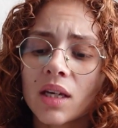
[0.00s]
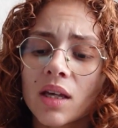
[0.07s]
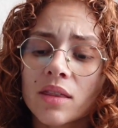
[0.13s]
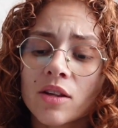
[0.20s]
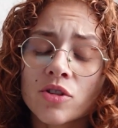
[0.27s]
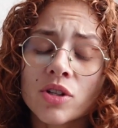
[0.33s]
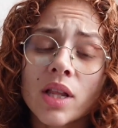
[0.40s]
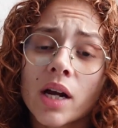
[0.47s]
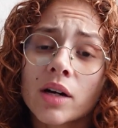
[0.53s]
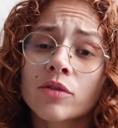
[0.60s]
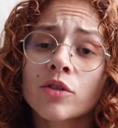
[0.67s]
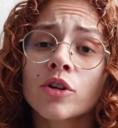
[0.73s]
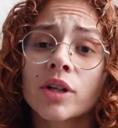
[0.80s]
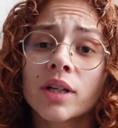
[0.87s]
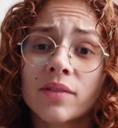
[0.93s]
There's a lot of
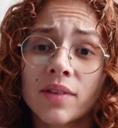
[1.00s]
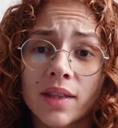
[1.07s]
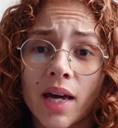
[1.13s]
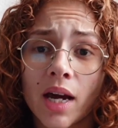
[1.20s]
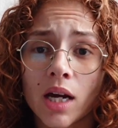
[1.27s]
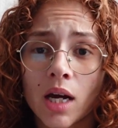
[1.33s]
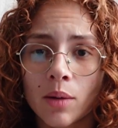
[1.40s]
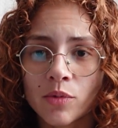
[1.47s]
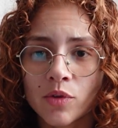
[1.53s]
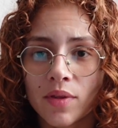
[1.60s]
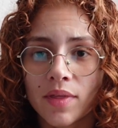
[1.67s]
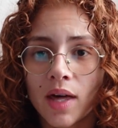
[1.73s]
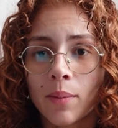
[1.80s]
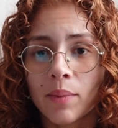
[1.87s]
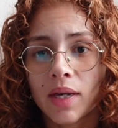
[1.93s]
grieving that comes
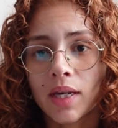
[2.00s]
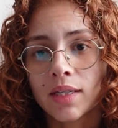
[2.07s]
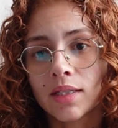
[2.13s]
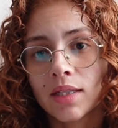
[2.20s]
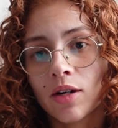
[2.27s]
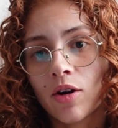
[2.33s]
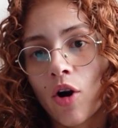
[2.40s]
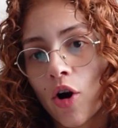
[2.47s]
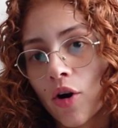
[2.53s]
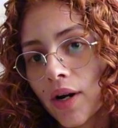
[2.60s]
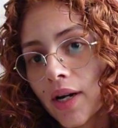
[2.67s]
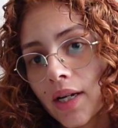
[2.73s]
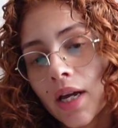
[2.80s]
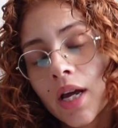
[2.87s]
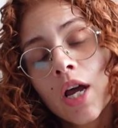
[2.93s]
with that, because there are
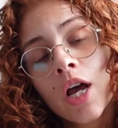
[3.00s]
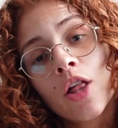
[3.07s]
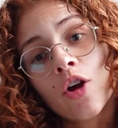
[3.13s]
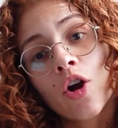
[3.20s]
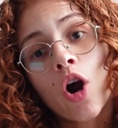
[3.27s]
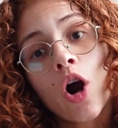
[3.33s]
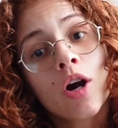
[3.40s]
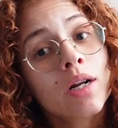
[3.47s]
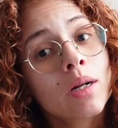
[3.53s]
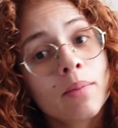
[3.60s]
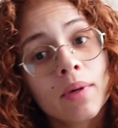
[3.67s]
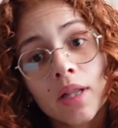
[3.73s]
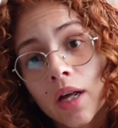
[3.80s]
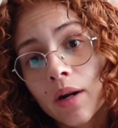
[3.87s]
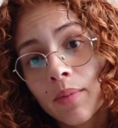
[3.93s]
going to
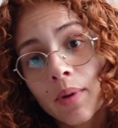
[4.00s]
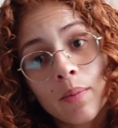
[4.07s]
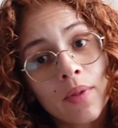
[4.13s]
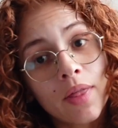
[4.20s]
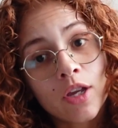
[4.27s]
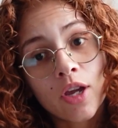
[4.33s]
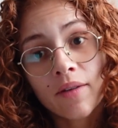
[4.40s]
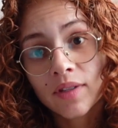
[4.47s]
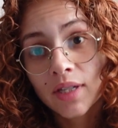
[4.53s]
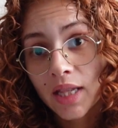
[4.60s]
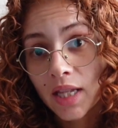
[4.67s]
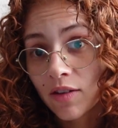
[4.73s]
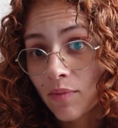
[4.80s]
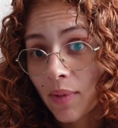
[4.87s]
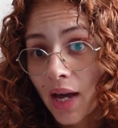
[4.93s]
be a lot of people that you have to
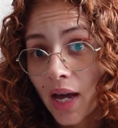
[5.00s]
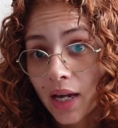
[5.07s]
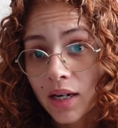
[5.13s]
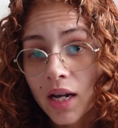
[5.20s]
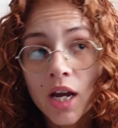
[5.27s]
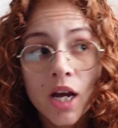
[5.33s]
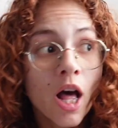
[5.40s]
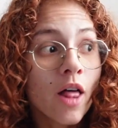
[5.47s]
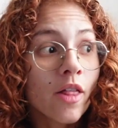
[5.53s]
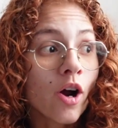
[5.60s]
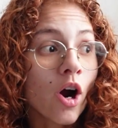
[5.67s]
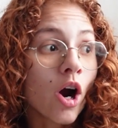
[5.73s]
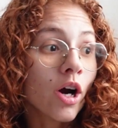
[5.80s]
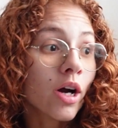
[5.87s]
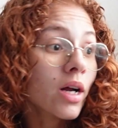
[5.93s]
leave behind. There
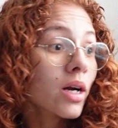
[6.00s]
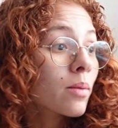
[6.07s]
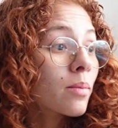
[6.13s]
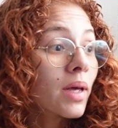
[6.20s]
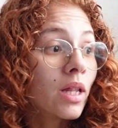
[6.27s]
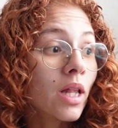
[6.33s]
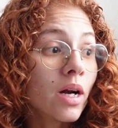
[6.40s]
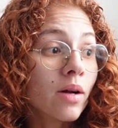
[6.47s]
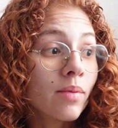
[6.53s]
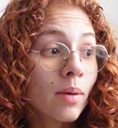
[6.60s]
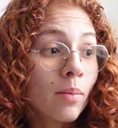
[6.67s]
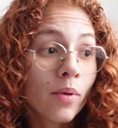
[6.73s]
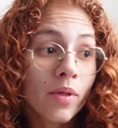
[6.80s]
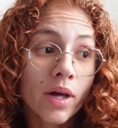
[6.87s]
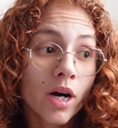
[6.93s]
are going to be a lot of
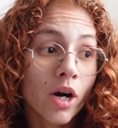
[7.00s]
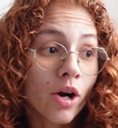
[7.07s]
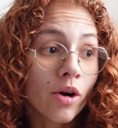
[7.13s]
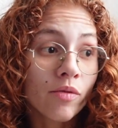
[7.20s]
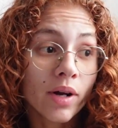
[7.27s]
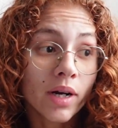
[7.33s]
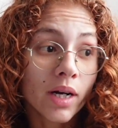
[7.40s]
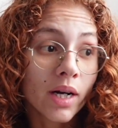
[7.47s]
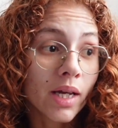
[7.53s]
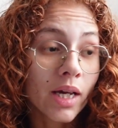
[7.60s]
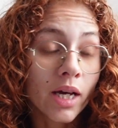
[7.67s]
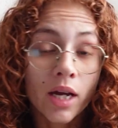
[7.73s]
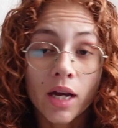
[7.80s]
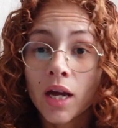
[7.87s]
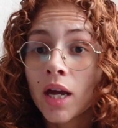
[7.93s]
people that aren't ready to
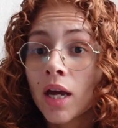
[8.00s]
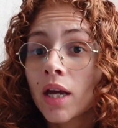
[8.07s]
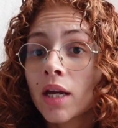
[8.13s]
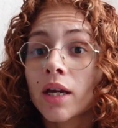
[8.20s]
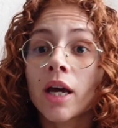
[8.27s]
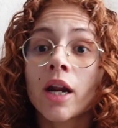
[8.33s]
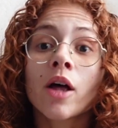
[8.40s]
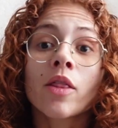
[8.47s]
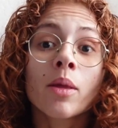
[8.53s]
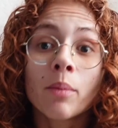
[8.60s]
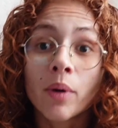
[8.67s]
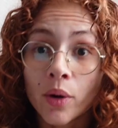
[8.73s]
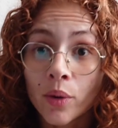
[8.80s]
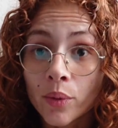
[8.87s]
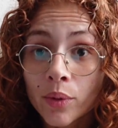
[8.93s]
get on the
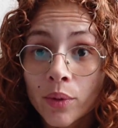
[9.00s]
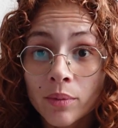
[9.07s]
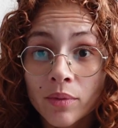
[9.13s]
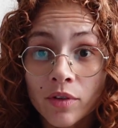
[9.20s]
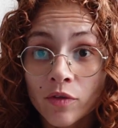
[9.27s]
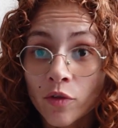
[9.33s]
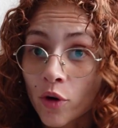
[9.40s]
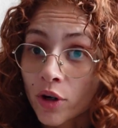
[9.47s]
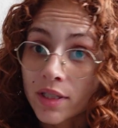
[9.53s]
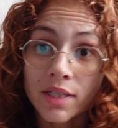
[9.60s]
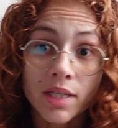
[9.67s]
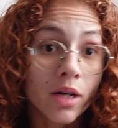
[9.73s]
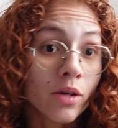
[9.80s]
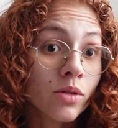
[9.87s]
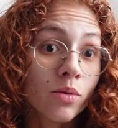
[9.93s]
boat before it
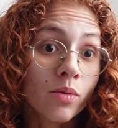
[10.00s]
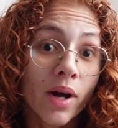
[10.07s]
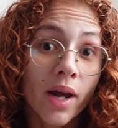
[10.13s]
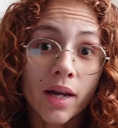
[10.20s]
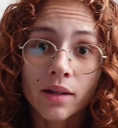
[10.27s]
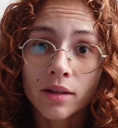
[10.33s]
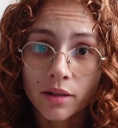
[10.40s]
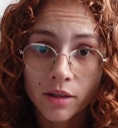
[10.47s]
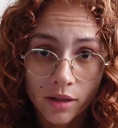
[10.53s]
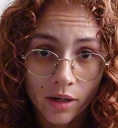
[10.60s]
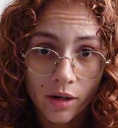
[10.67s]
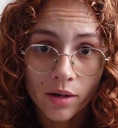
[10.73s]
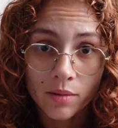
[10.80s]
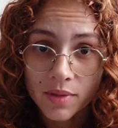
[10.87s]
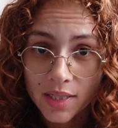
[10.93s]
sails away. You know
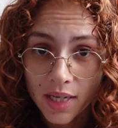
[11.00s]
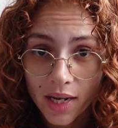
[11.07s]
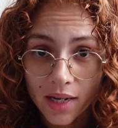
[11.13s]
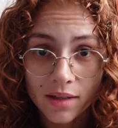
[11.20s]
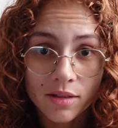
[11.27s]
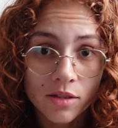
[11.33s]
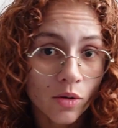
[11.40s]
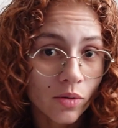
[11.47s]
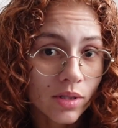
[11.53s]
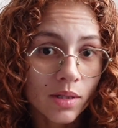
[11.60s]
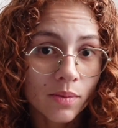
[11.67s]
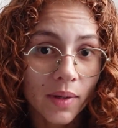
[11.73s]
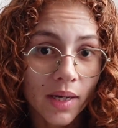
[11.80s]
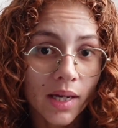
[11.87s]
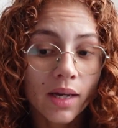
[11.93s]
what I'm saying, so to
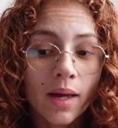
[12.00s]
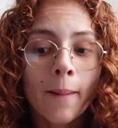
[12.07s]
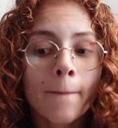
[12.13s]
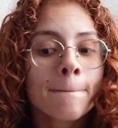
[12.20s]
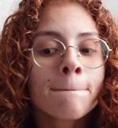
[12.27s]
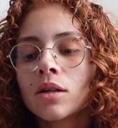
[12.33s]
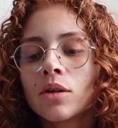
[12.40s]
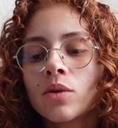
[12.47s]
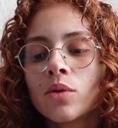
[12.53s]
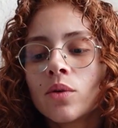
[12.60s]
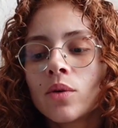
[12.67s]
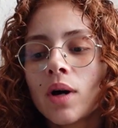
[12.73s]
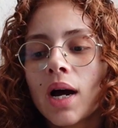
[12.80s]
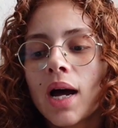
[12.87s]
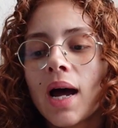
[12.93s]
speak.
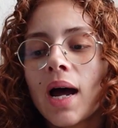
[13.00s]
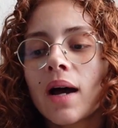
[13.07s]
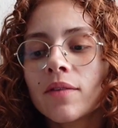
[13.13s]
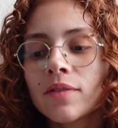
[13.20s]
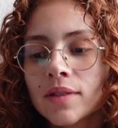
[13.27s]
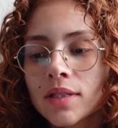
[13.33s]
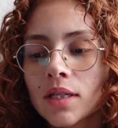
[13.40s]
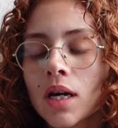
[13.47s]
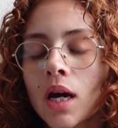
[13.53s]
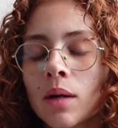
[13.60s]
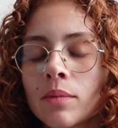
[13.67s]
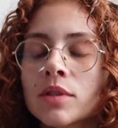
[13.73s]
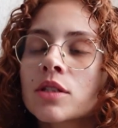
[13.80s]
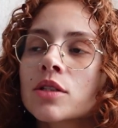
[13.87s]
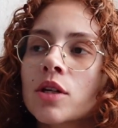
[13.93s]
You have to
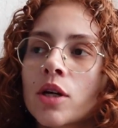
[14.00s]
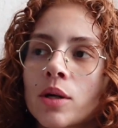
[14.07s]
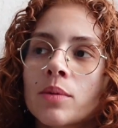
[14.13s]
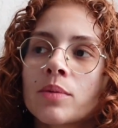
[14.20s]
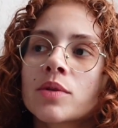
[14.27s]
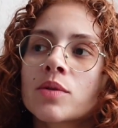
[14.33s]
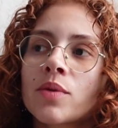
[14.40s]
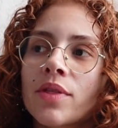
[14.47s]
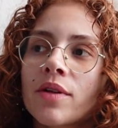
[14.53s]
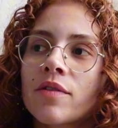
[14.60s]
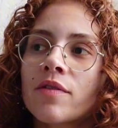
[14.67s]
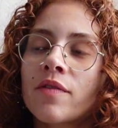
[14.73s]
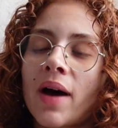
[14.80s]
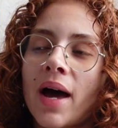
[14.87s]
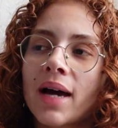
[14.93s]
come to terms with the
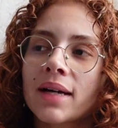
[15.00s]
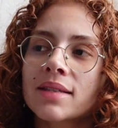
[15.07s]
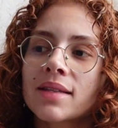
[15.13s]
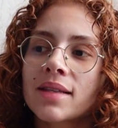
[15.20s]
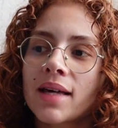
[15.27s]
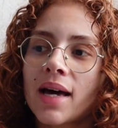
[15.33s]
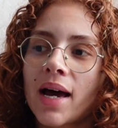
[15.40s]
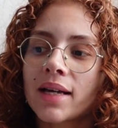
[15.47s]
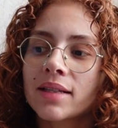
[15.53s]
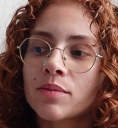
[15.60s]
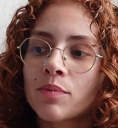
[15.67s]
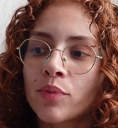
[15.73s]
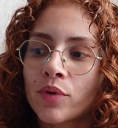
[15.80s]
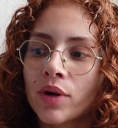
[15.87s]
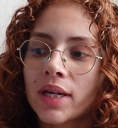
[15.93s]
fact that
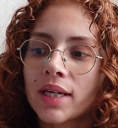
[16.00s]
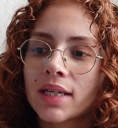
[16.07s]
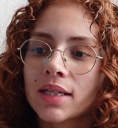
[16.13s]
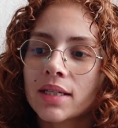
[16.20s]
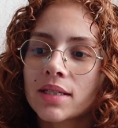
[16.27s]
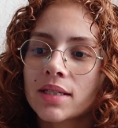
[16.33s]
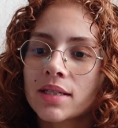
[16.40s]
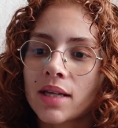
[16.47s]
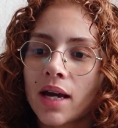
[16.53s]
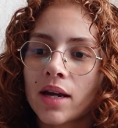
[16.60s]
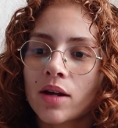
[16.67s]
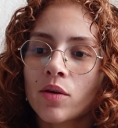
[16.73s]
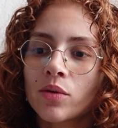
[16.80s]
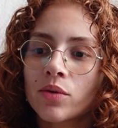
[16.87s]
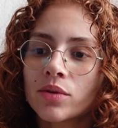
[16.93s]
breaking
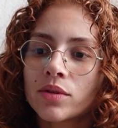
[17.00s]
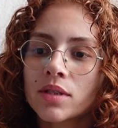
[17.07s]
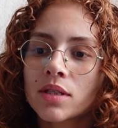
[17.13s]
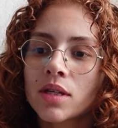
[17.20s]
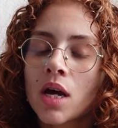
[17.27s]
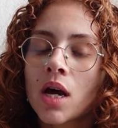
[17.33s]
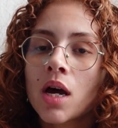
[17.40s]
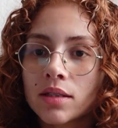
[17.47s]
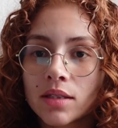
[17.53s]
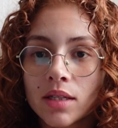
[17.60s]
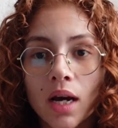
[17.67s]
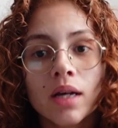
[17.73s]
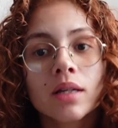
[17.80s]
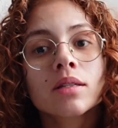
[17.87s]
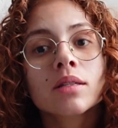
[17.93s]
cycles
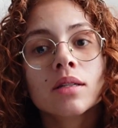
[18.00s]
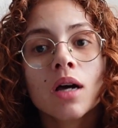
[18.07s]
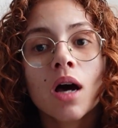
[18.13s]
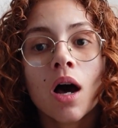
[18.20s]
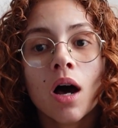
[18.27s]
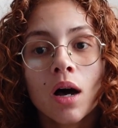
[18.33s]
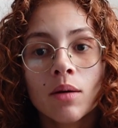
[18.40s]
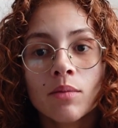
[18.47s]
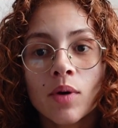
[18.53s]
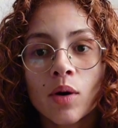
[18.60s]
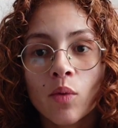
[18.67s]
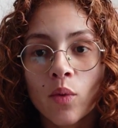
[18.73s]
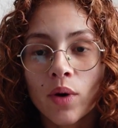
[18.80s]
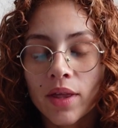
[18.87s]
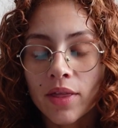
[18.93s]
does come
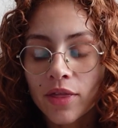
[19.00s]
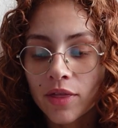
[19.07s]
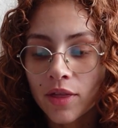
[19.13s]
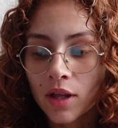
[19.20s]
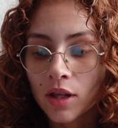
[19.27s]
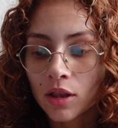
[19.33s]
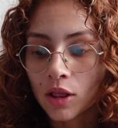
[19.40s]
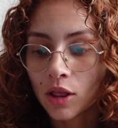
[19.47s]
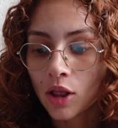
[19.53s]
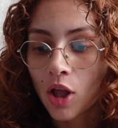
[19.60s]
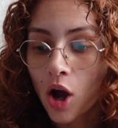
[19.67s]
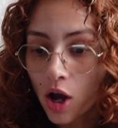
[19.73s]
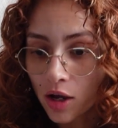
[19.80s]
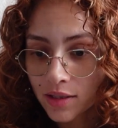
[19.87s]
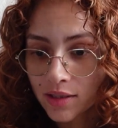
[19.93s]
with
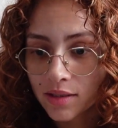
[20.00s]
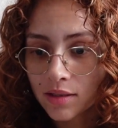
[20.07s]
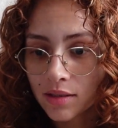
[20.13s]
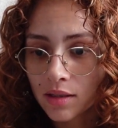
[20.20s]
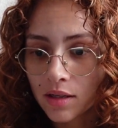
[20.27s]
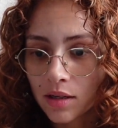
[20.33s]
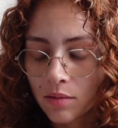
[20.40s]
loss.